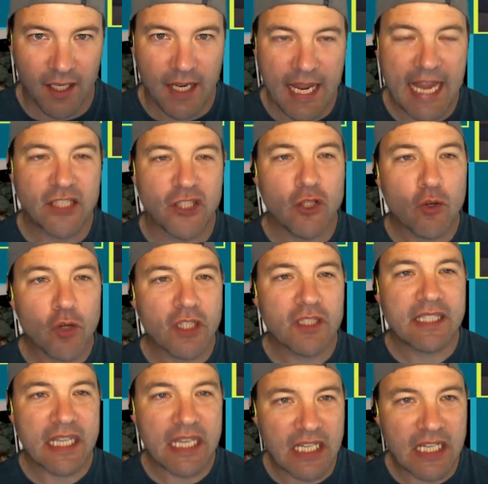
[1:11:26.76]
And you could
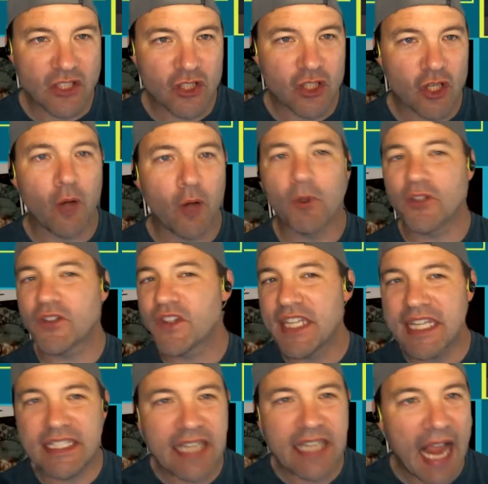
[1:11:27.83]
teach almost the
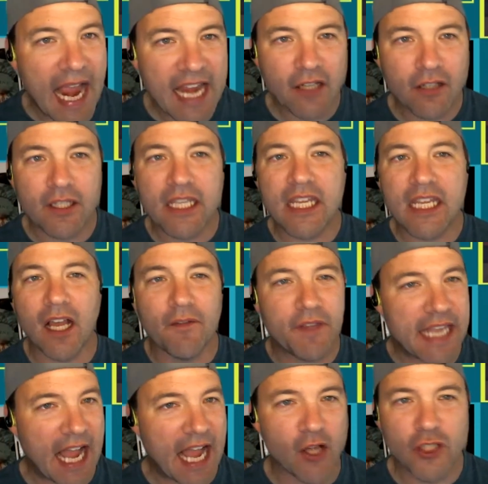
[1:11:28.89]
entirety of
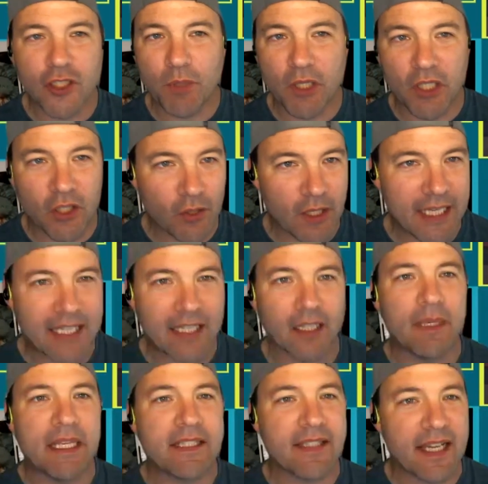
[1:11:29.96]
the algebra curriculum
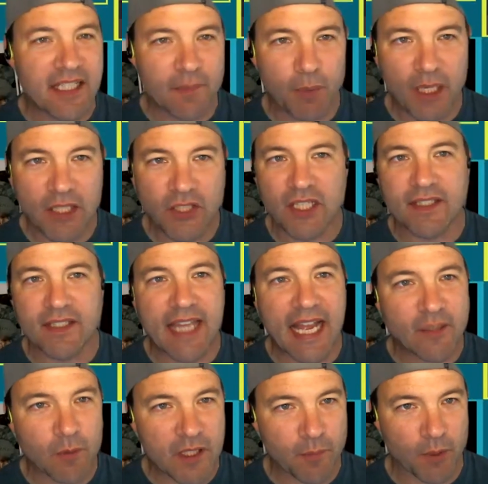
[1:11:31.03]
inside spreadsheets.
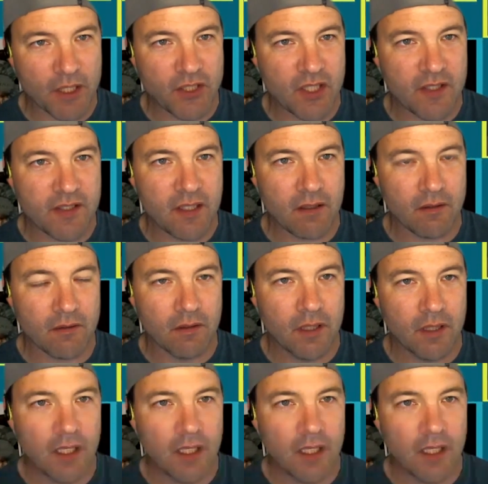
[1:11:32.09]
That's what spreadsheets do.